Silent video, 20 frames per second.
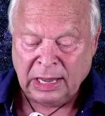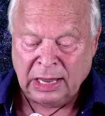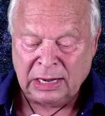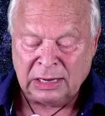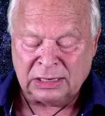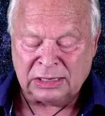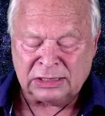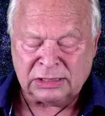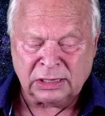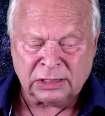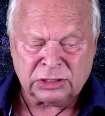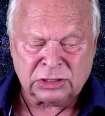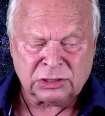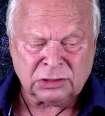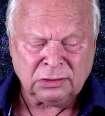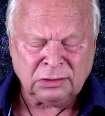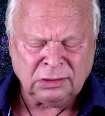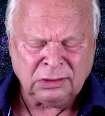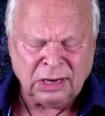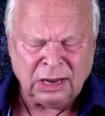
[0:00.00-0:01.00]
and
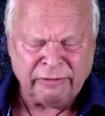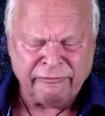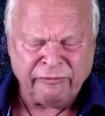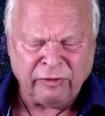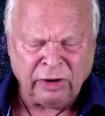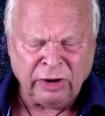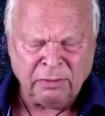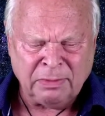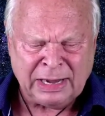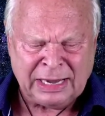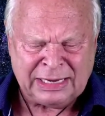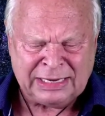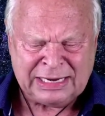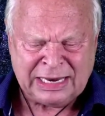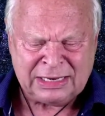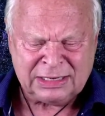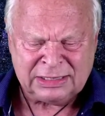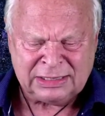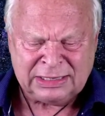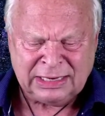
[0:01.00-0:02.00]
such a volume and
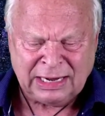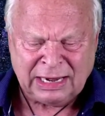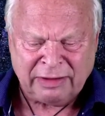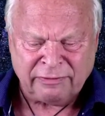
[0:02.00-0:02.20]
intensity